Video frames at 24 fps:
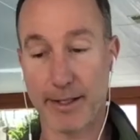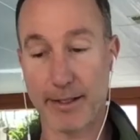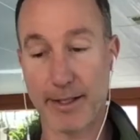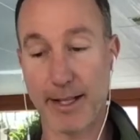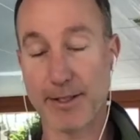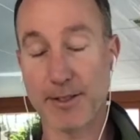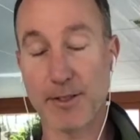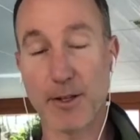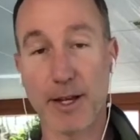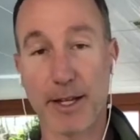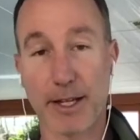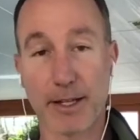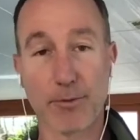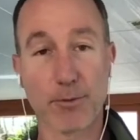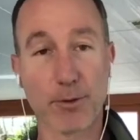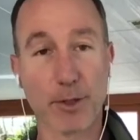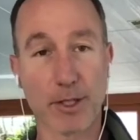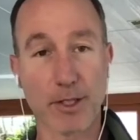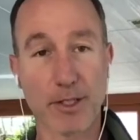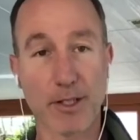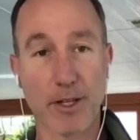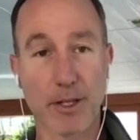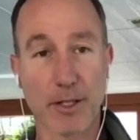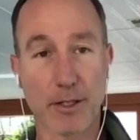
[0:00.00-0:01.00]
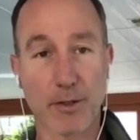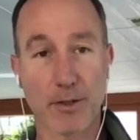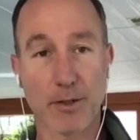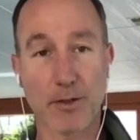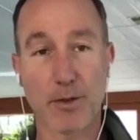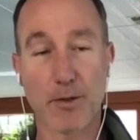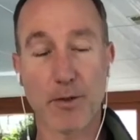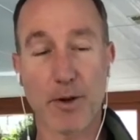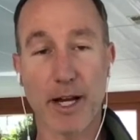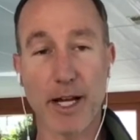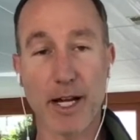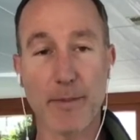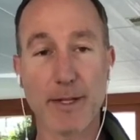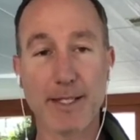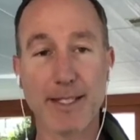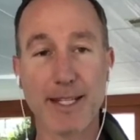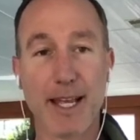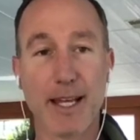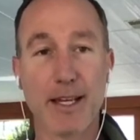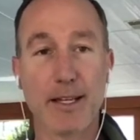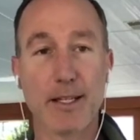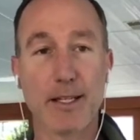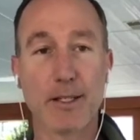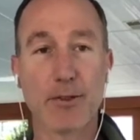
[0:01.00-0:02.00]
That's all I can really tell you. So I'm
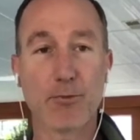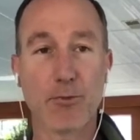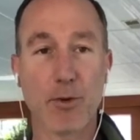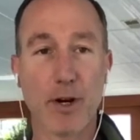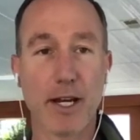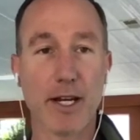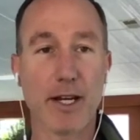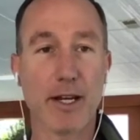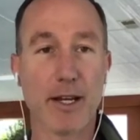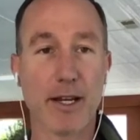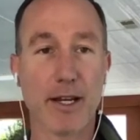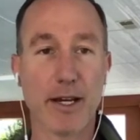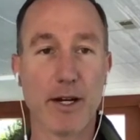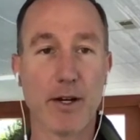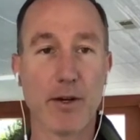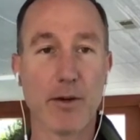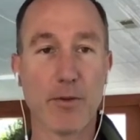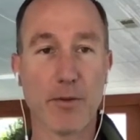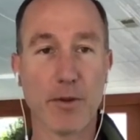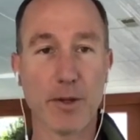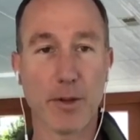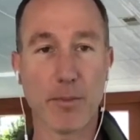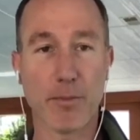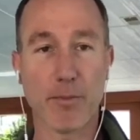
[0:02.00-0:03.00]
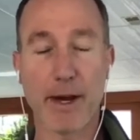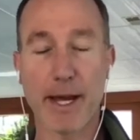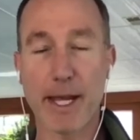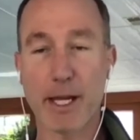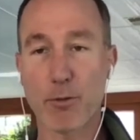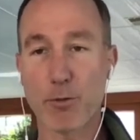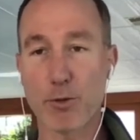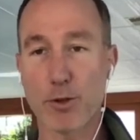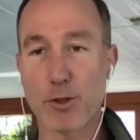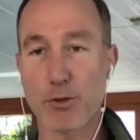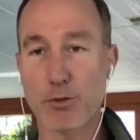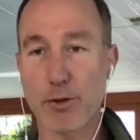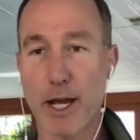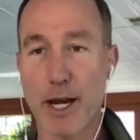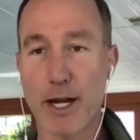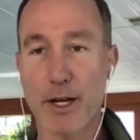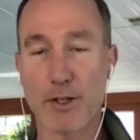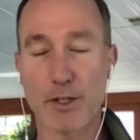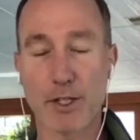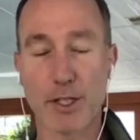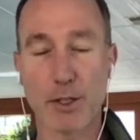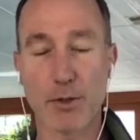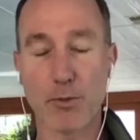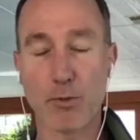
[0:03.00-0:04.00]
attending right now the
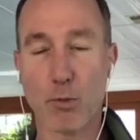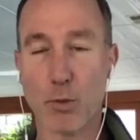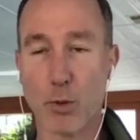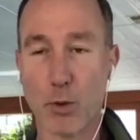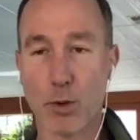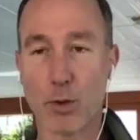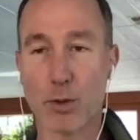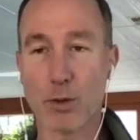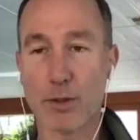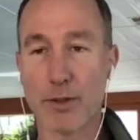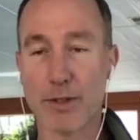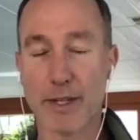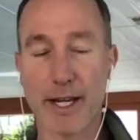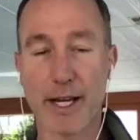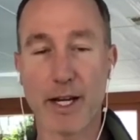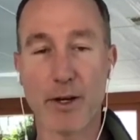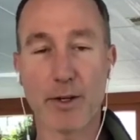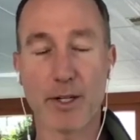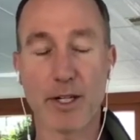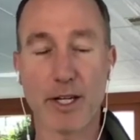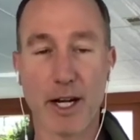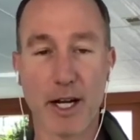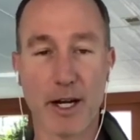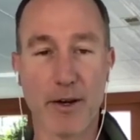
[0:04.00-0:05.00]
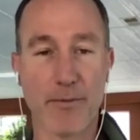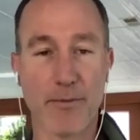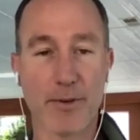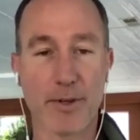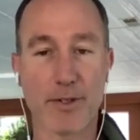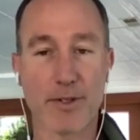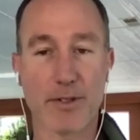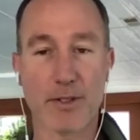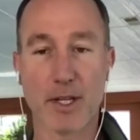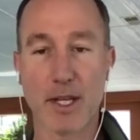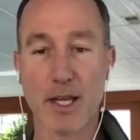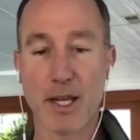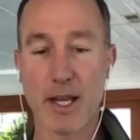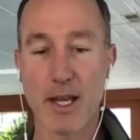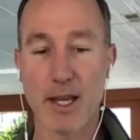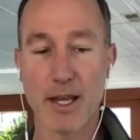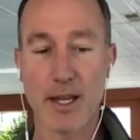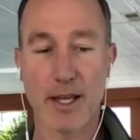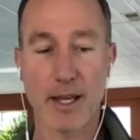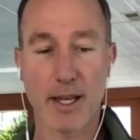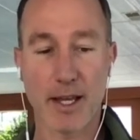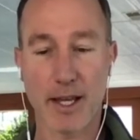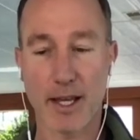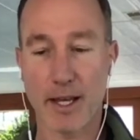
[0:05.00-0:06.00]
Microstrategy World Now conference,
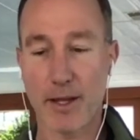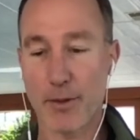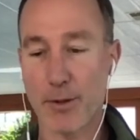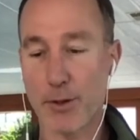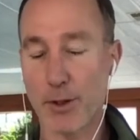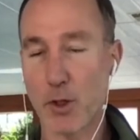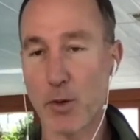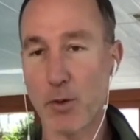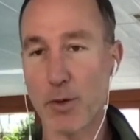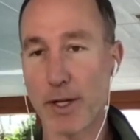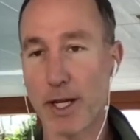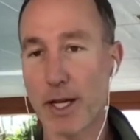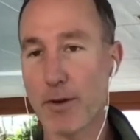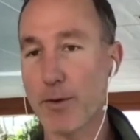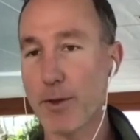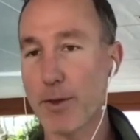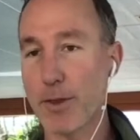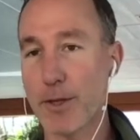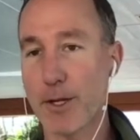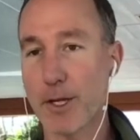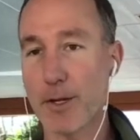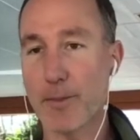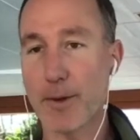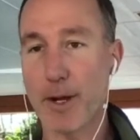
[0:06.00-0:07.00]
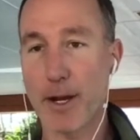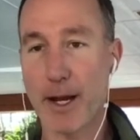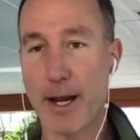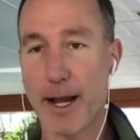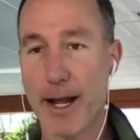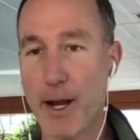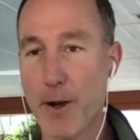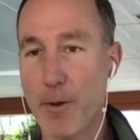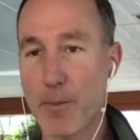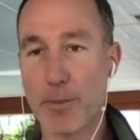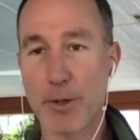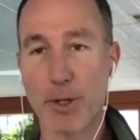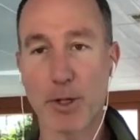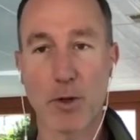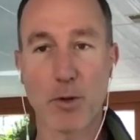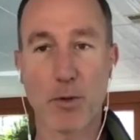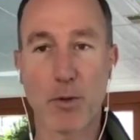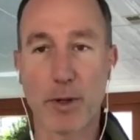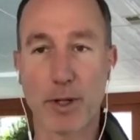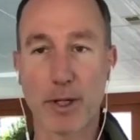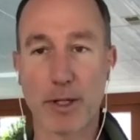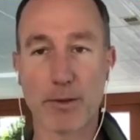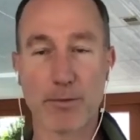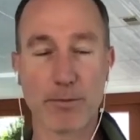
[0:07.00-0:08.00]
and they're going everything about how
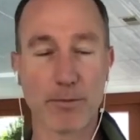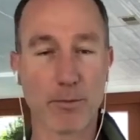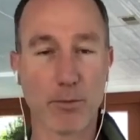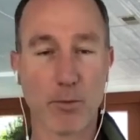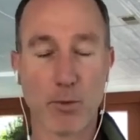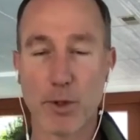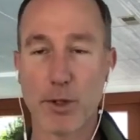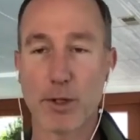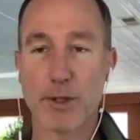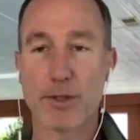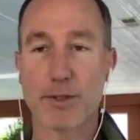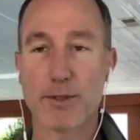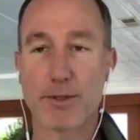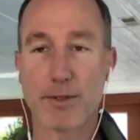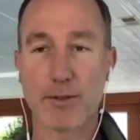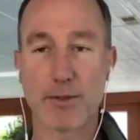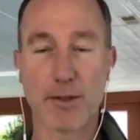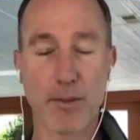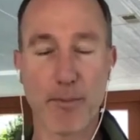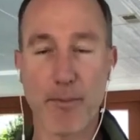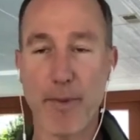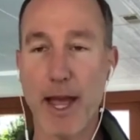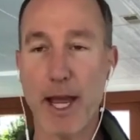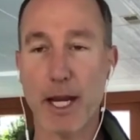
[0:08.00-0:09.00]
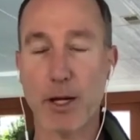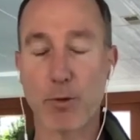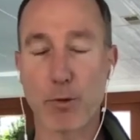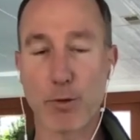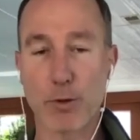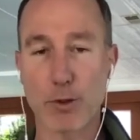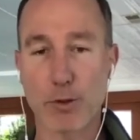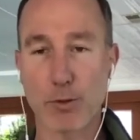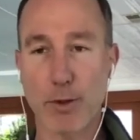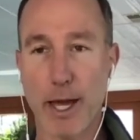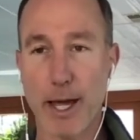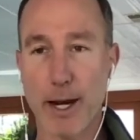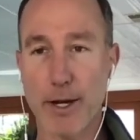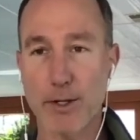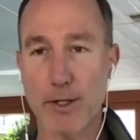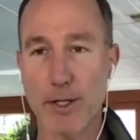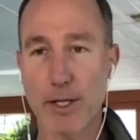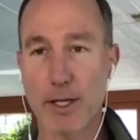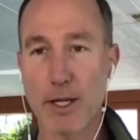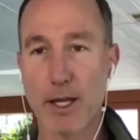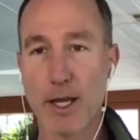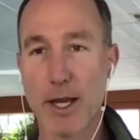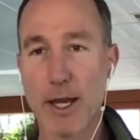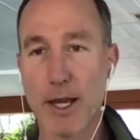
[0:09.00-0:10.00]
Bitcoin works, the macro
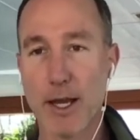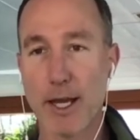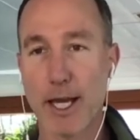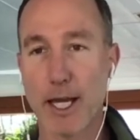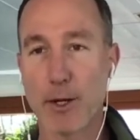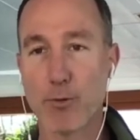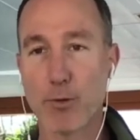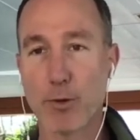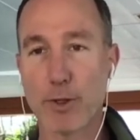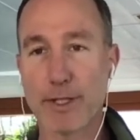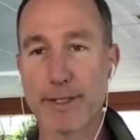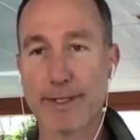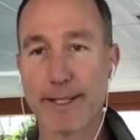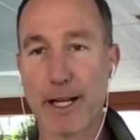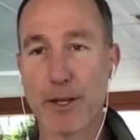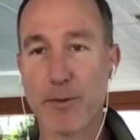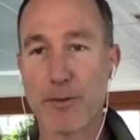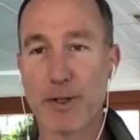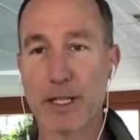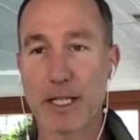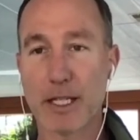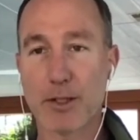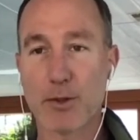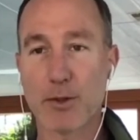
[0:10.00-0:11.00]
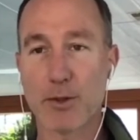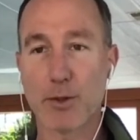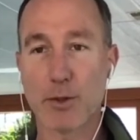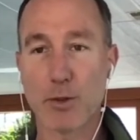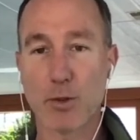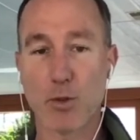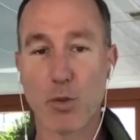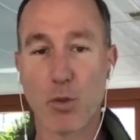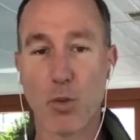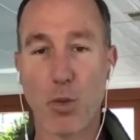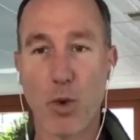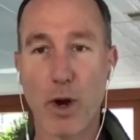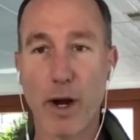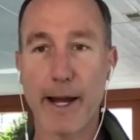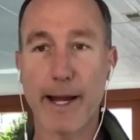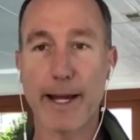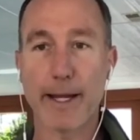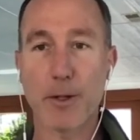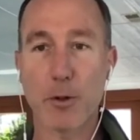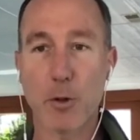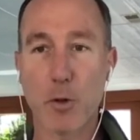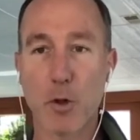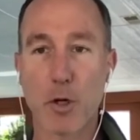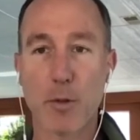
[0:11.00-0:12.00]
strategy, and really delving into
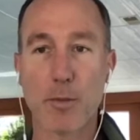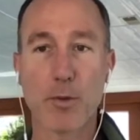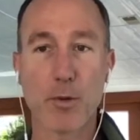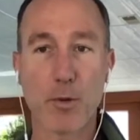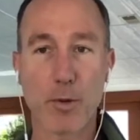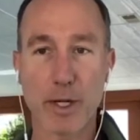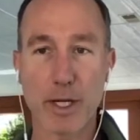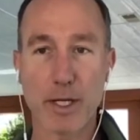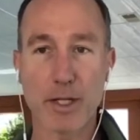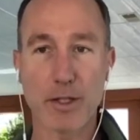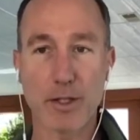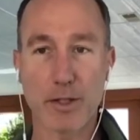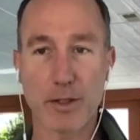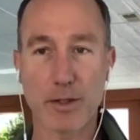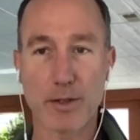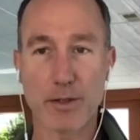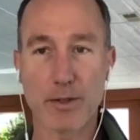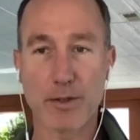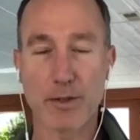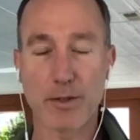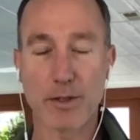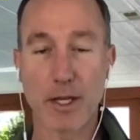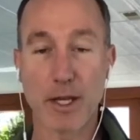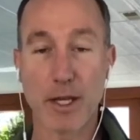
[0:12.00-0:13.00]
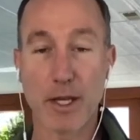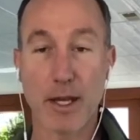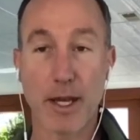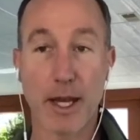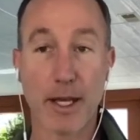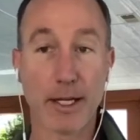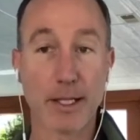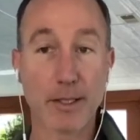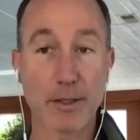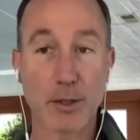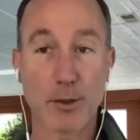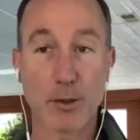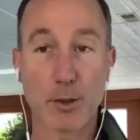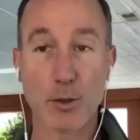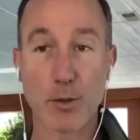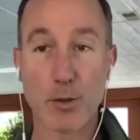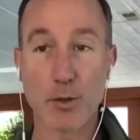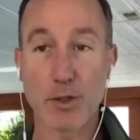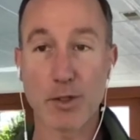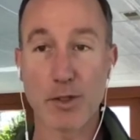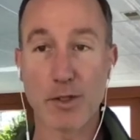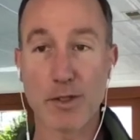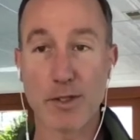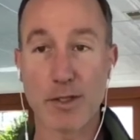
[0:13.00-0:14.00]
why corporations and
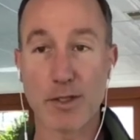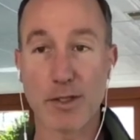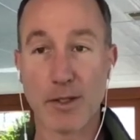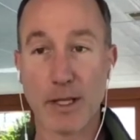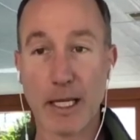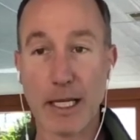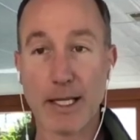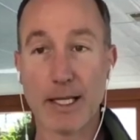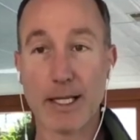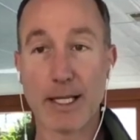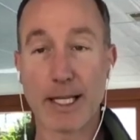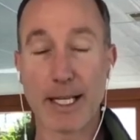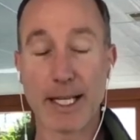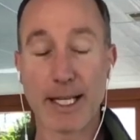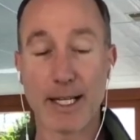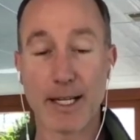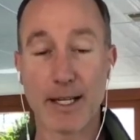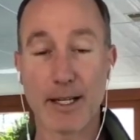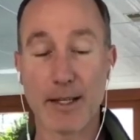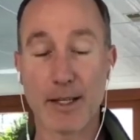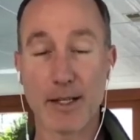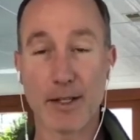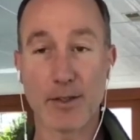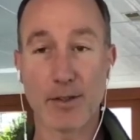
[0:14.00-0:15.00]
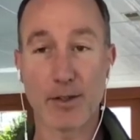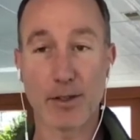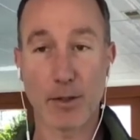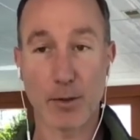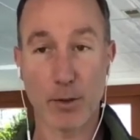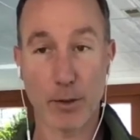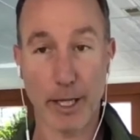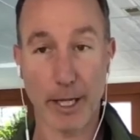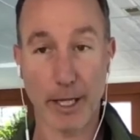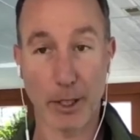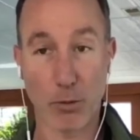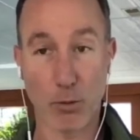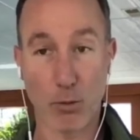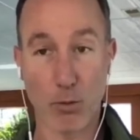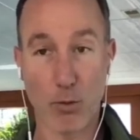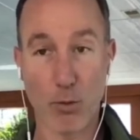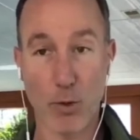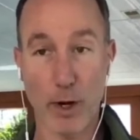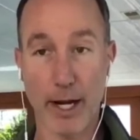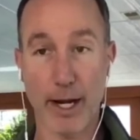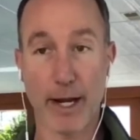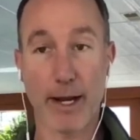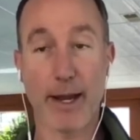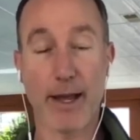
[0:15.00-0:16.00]
institutions need to get in this like
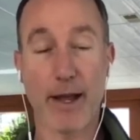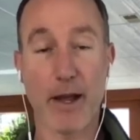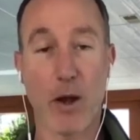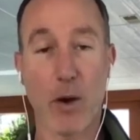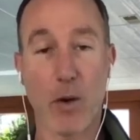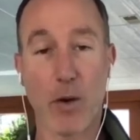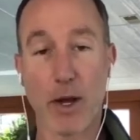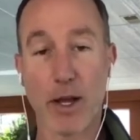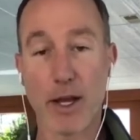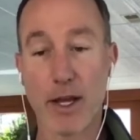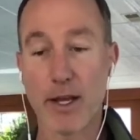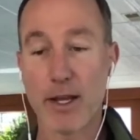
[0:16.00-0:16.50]
right now.